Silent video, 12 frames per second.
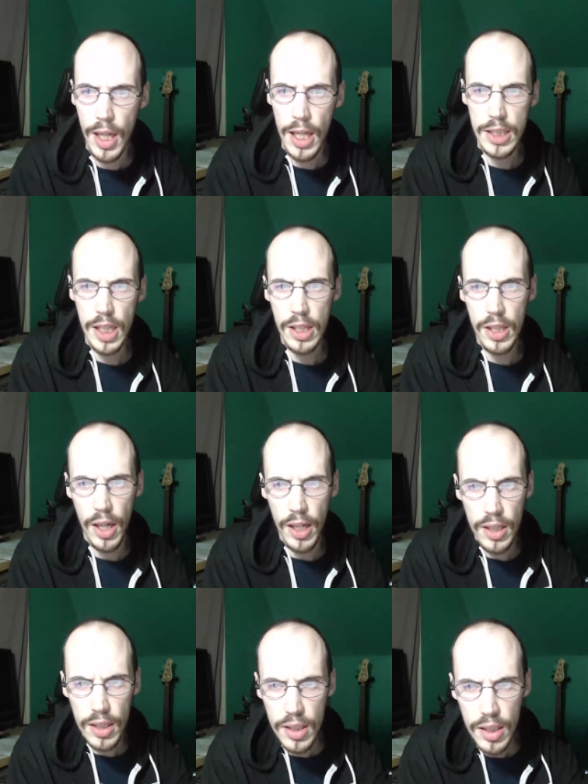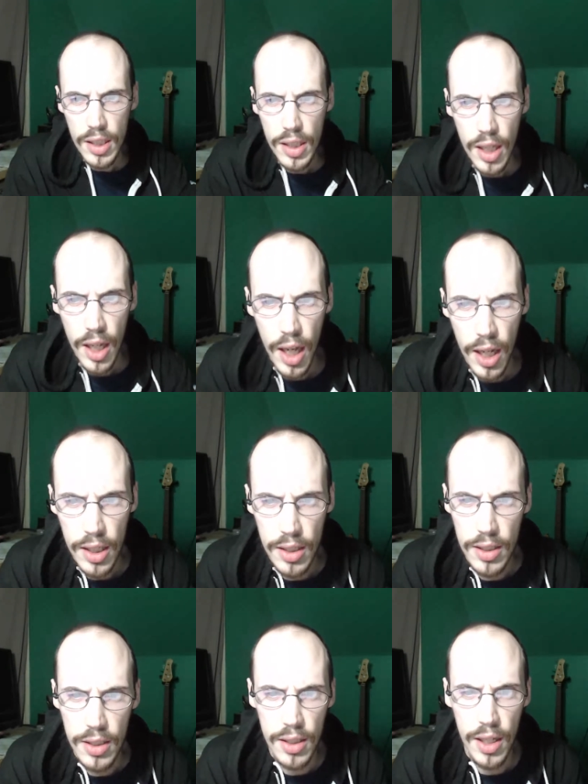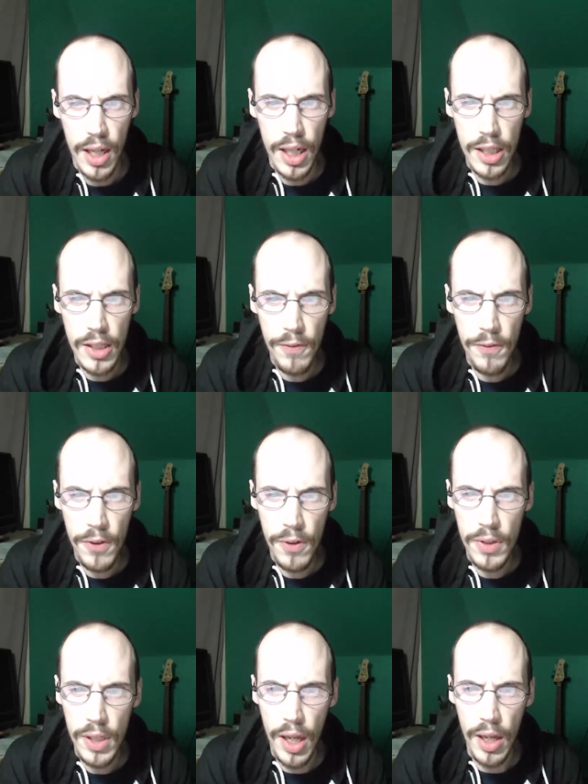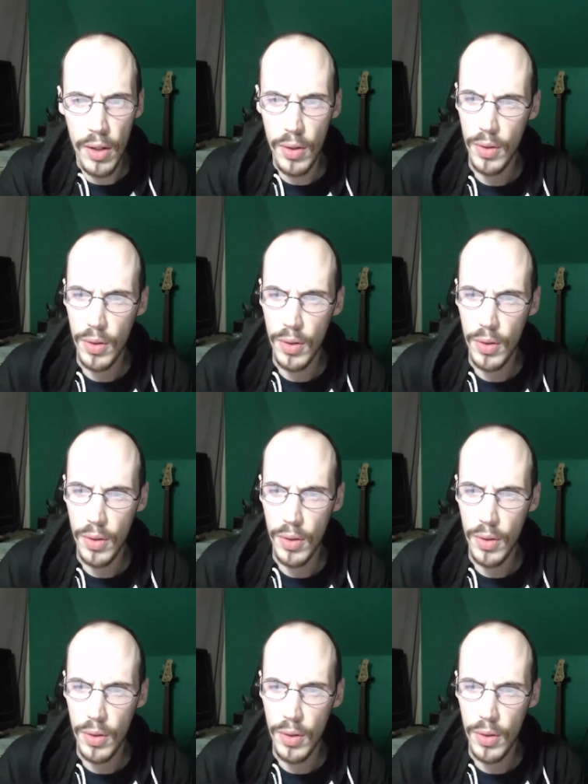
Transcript: I thought. I got the feeling that